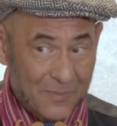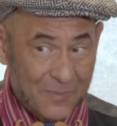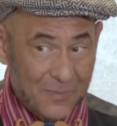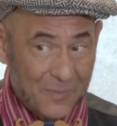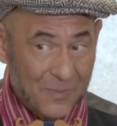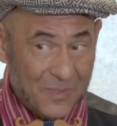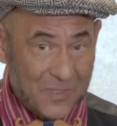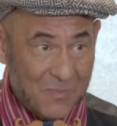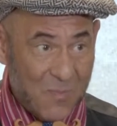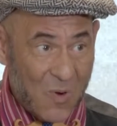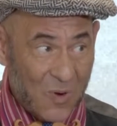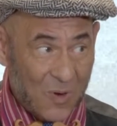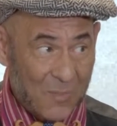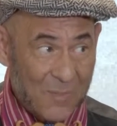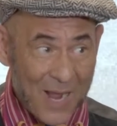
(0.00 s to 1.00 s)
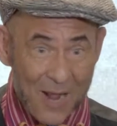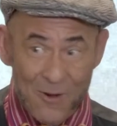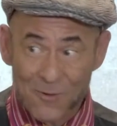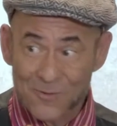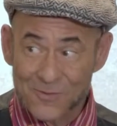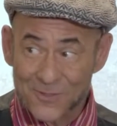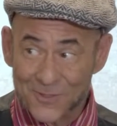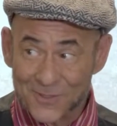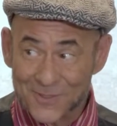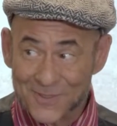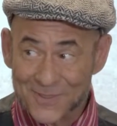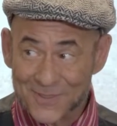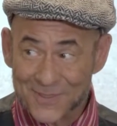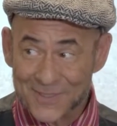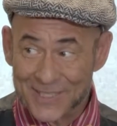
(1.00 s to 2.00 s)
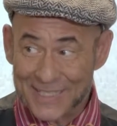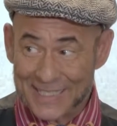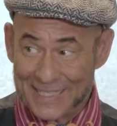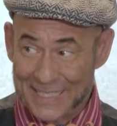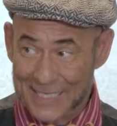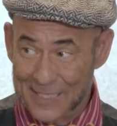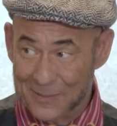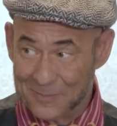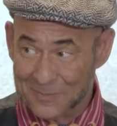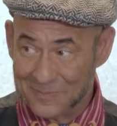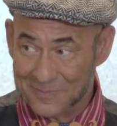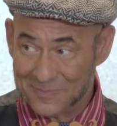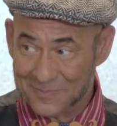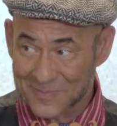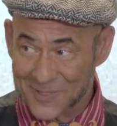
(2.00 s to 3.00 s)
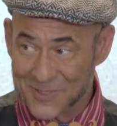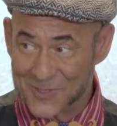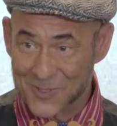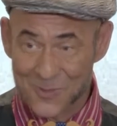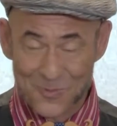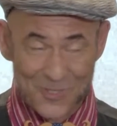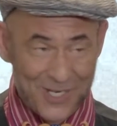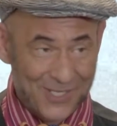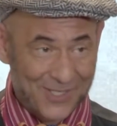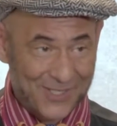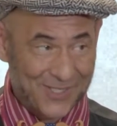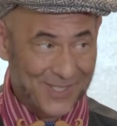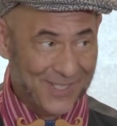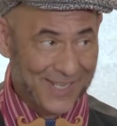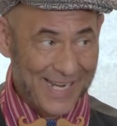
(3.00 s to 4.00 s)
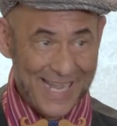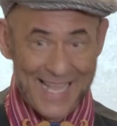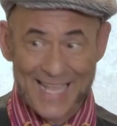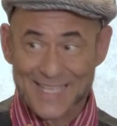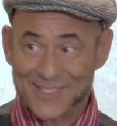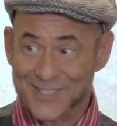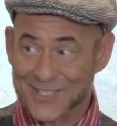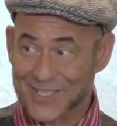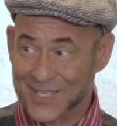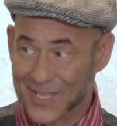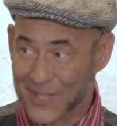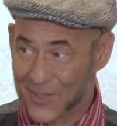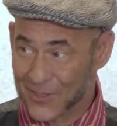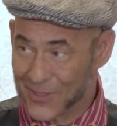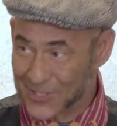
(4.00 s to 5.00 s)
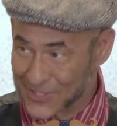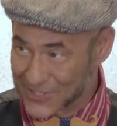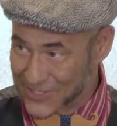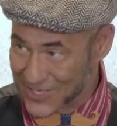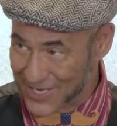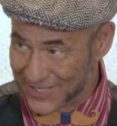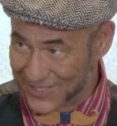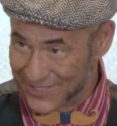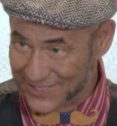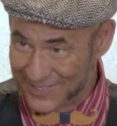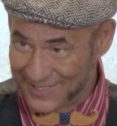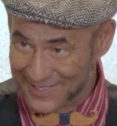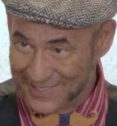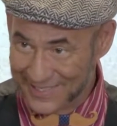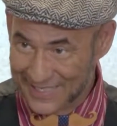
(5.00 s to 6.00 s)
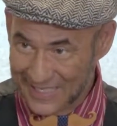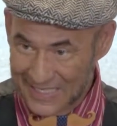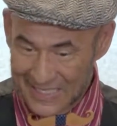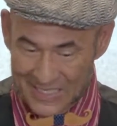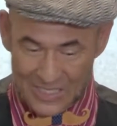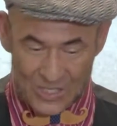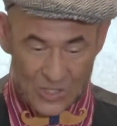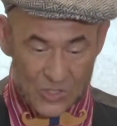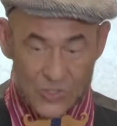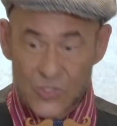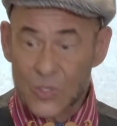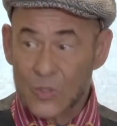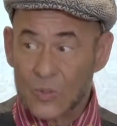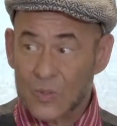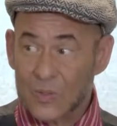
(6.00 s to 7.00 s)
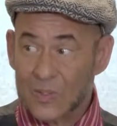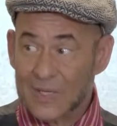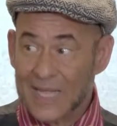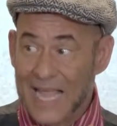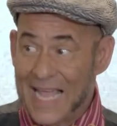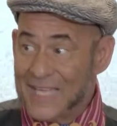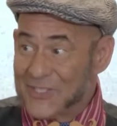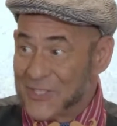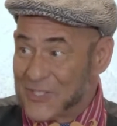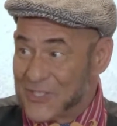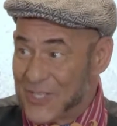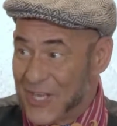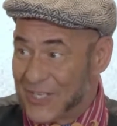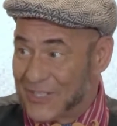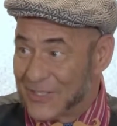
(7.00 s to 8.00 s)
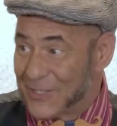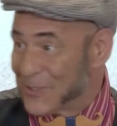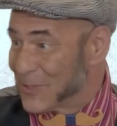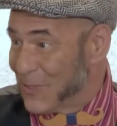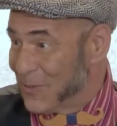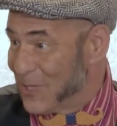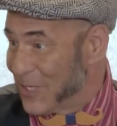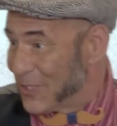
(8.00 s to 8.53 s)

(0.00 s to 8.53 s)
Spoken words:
was more powerful than him, the Stonecutter, as the sun. So, as the sun, the Stonecutter